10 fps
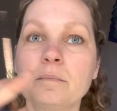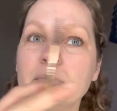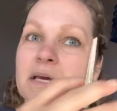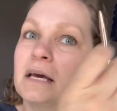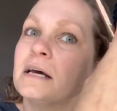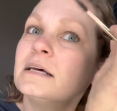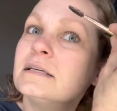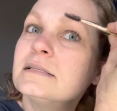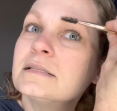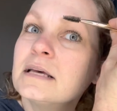
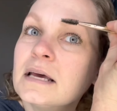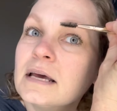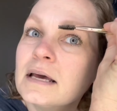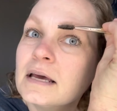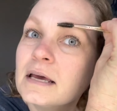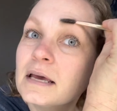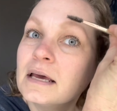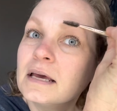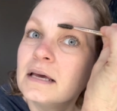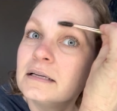because
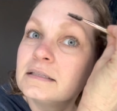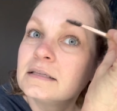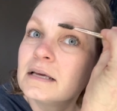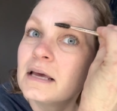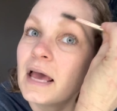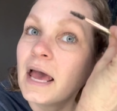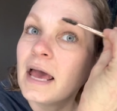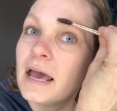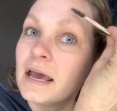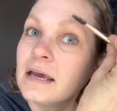it
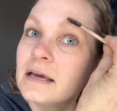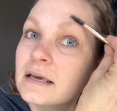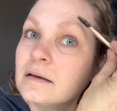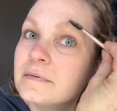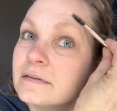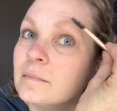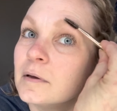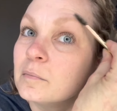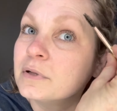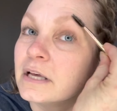keeps them
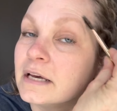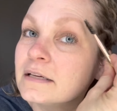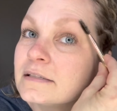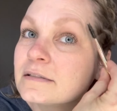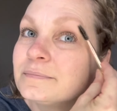in place.